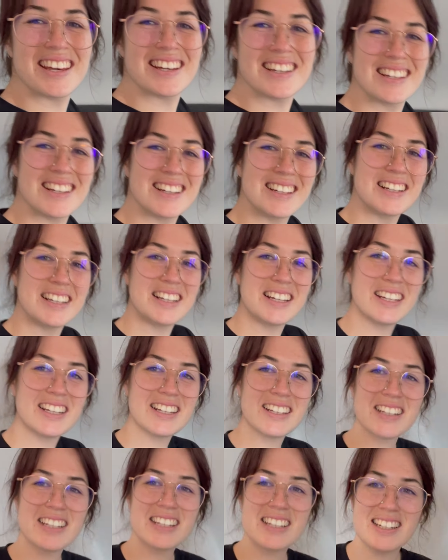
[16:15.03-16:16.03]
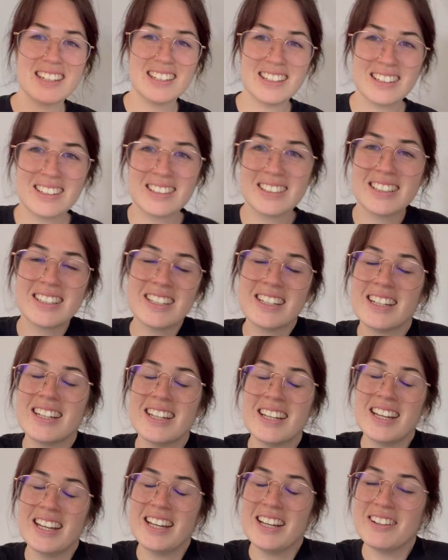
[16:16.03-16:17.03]
I'm gonna
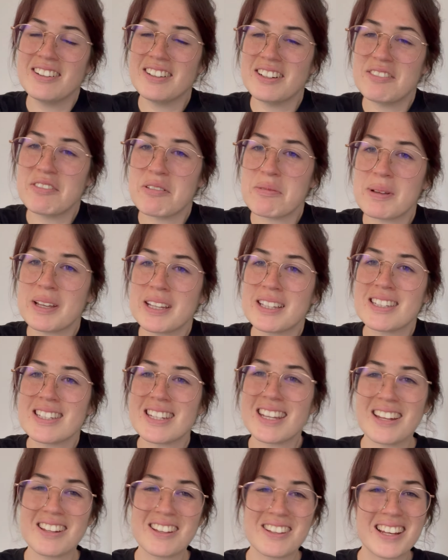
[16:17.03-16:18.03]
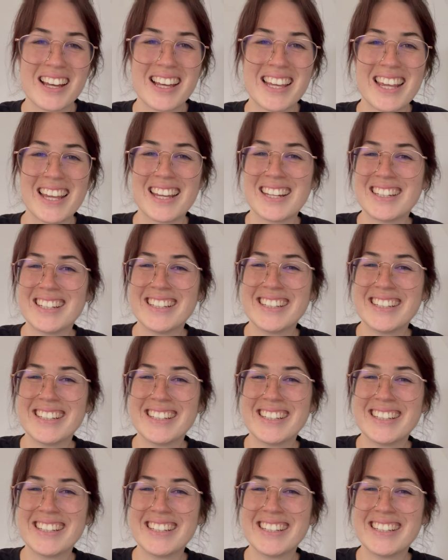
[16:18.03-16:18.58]
read for a bit and see how long I can.